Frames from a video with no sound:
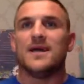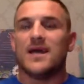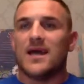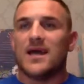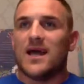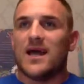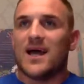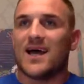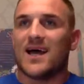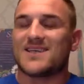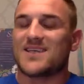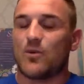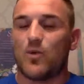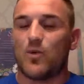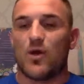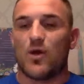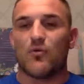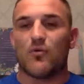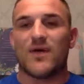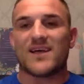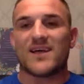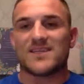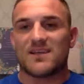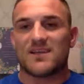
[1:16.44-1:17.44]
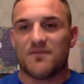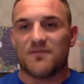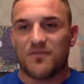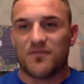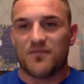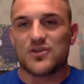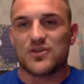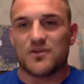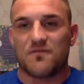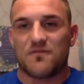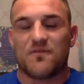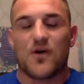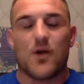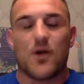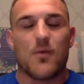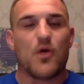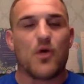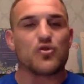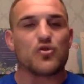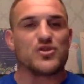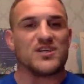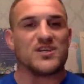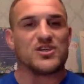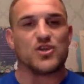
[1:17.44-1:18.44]
I said, well, Raz, first and
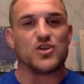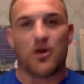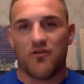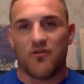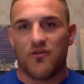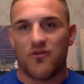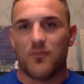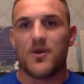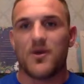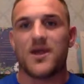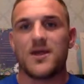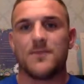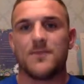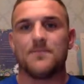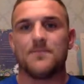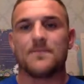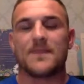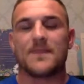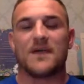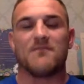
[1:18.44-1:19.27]
foremost, it's not for me.